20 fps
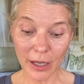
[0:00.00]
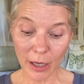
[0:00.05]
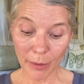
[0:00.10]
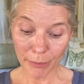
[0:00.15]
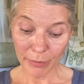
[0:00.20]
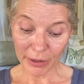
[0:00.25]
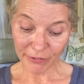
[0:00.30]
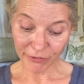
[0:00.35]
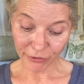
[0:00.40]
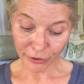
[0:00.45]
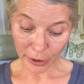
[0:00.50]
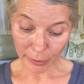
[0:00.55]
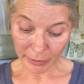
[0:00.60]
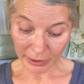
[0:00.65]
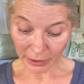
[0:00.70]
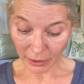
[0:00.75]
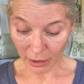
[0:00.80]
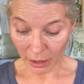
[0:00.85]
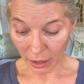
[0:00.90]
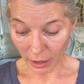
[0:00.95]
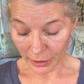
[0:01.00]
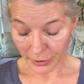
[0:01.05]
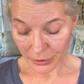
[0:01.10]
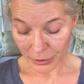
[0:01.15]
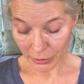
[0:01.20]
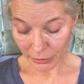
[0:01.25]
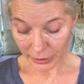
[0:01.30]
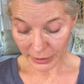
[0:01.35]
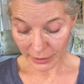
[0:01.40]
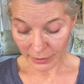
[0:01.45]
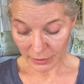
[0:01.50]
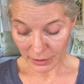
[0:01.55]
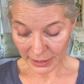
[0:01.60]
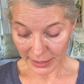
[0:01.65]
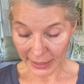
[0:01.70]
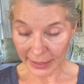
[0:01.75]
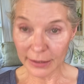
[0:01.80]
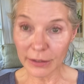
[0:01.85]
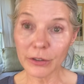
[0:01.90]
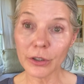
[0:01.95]
My formula also
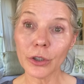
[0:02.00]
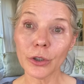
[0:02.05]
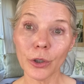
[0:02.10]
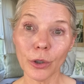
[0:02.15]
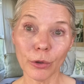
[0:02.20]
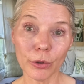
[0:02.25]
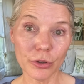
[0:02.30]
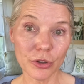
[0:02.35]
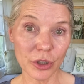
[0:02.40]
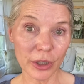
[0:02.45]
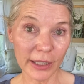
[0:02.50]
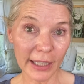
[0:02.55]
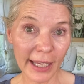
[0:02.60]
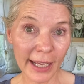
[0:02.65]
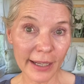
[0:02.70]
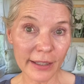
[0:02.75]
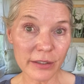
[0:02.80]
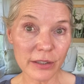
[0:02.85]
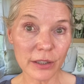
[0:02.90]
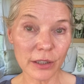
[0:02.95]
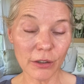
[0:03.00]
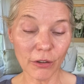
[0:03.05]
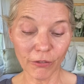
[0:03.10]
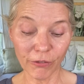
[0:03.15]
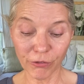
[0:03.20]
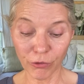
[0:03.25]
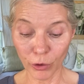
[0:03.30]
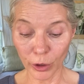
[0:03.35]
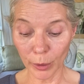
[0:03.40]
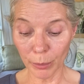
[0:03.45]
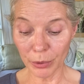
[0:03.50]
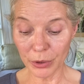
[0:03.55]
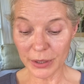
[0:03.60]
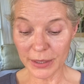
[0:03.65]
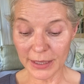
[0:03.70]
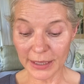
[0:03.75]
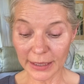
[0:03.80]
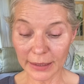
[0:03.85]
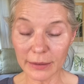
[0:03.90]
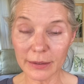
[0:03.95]
contained kojic acid
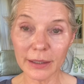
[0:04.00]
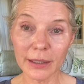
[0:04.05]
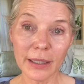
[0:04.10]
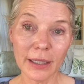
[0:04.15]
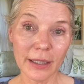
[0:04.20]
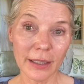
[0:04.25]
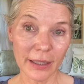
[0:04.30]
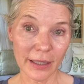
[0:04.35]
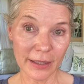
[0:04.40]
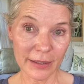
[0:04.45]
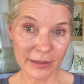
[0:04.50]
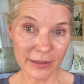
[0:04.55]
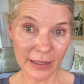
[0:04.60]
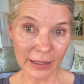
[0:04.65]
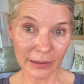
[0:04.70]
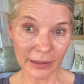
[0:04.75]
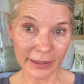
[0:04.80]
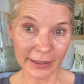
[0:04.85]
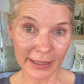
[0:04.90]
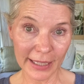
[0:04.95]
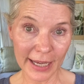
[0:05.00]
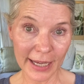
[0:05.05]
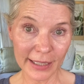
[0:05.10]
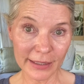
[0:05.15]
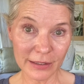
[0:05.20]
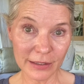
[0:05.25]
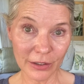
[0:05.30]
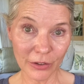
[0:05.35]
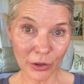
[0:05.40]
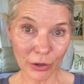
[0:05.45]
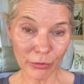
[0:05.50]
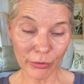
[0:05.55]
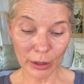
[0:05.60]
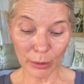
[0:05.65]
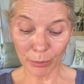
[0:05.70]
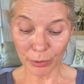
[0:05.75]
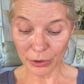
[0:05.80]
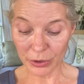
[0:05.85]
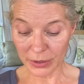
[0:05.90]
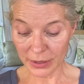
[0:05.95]
4%, azelaic acid
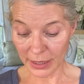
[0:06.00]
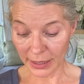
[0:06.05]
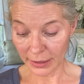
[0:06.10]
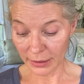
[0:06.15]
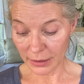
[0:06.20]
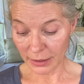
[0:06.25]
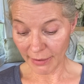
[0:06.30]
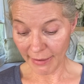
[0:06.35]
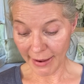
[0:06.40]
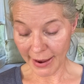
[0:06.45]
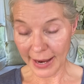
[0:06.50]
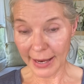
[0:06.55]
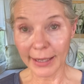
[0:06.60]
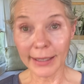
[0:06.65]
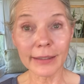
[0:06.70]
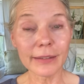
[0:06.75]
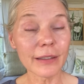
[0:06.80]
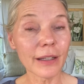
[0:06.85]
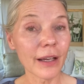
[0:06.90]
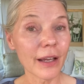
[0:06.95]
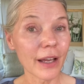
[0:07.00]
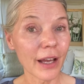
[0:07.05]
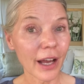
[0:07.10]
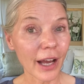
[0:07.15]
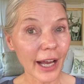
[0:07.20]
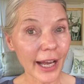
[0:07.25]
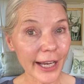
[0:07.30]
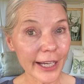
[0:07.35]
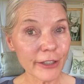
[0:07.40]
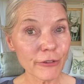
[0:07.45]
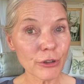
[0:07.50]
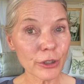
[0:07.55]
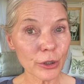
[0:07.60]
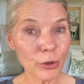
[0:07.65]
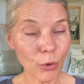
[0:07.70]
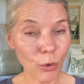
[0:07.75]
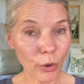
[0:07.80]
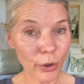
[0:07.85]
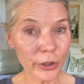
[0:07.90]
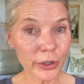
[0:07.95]
3%, and
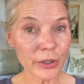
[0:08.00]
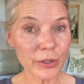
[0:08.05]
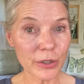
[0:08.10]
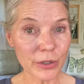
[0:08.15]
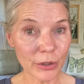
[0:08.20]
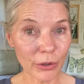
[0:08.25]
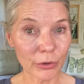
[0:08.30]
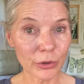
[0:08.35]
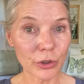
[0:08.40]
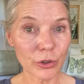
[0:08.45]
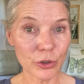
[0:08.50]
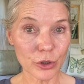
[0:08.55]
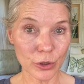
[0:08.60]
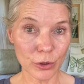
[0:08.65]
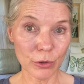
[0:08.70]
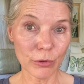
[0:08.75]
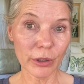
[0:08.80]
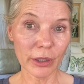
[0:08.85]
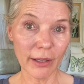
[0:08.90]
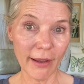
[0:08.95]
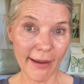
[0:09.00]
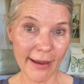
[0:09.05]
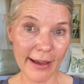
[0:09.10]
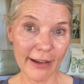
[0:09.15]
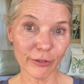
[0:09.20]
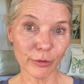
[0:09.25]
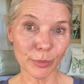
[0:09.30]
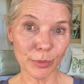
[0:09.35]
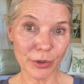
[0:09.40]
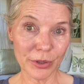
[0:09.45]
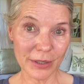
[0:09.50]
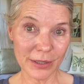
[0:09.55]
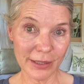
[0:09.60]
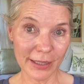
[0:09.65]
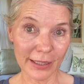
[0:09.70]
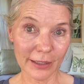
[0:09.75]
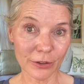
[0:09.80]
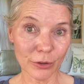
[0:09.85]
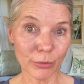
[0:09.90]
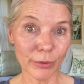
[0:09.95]
hydrocortisone
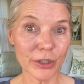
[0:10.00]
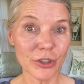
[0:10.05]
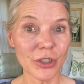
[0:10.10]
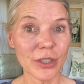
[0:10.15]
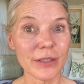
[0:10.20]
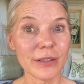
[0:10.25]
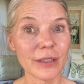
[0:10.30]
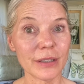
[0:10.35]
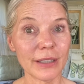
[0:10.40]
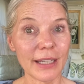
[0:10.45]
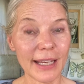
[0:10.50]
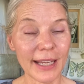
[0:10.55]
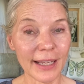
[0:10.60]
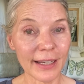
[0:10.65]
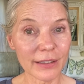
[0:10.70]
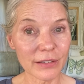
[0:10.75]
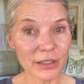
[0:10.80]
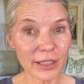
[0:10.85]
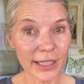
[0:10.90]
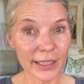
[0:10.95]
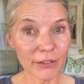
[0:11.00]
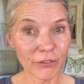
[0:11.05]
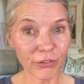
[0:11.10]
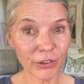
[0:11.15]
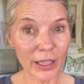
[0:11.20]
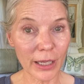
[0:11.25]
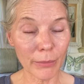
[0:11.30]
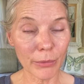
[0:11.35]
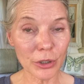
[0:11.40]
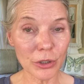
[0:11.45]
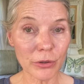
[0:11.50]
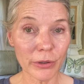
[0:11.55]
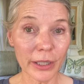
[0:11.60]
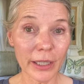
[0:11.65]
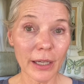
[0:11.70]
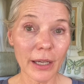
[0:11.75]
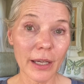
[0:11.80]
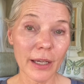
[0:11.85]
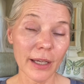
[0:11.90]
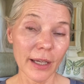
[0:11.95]
2.5%, which is an
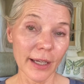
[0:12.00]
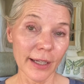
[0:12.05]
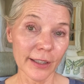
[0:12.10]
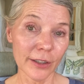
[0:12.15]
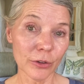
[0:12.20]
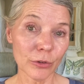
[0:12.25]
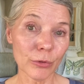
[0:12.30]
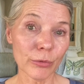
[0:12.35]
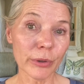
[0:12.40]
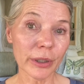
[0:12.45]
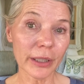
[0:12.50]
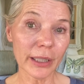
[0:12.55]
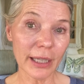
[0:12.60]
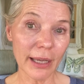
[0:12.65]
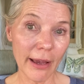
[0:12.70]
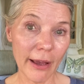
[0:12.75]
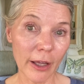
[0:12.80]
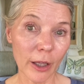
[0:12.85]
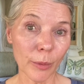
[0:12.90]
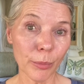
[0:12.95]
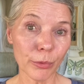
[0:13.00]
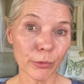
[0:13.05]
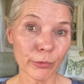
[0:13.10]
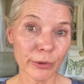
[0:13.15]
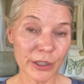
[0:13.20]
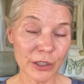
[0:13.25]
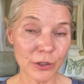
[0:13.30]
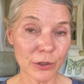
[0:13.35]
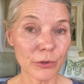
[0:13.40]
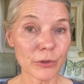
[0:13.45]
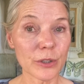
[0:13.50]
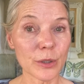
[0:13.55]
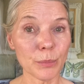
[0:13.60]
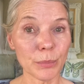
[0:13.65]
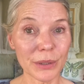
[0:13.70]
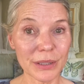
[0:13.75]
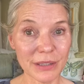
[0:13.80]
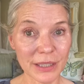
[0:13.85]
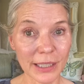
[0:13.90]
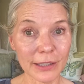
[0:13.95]
anti-inflammatory and can really help reduce
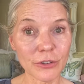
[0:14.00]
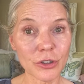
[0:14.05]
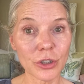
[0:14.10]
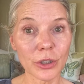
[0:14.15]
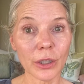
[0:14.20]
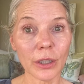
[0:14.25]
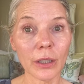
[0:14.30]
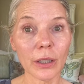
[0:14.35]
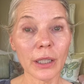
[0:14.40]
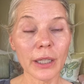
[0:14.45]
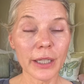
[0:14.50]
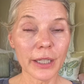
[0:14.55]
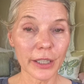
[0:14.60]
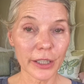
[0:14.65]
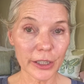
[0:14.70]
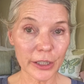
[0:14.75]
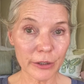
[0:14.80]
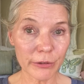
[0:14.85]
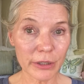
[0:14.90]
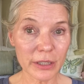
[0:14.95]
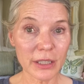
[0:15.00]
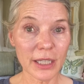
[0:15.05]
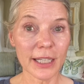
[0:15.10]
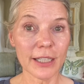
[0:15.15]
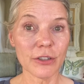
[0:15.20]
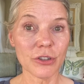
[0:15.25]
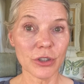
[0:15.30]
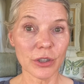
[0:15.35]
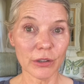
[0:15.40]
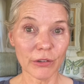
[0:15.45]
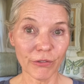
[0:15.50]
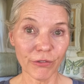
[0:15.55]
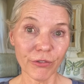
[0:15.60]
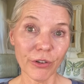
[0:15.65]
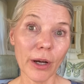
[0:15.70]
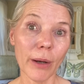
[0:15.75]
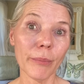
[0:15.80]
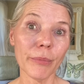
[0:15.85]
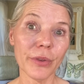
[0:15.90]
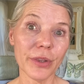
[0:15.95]
potential irritation
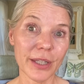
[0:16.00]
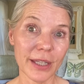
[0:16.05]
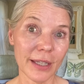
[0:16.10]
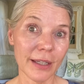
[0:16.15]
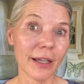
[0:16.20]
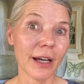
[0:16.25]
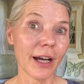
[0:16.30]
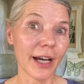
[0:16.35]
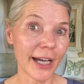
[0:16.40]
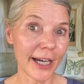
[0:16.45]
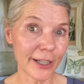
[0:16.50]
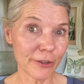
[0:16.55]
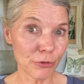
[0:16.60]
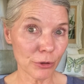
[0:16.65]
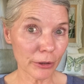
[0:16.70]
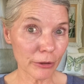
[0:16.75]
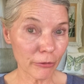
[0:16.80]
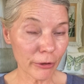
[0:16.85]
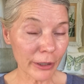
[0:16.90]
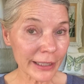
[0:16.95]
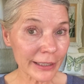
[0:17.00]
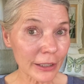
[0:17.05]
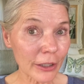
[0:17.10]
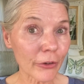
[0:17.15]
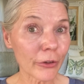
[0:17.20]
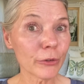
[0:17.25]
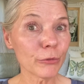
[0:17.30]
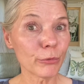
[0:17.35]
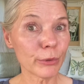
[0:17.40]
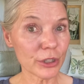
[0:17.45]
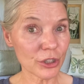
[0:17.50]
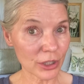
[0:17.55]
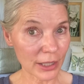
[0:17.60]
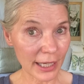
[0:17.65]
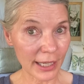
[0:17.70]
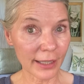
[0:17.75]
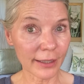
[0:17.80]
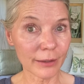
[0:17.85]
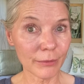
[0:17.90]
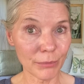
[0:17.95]
from the hydroquinone, which
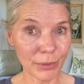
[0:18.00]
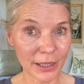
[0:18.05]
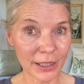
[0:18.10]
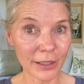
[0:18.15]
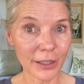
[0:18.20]
can be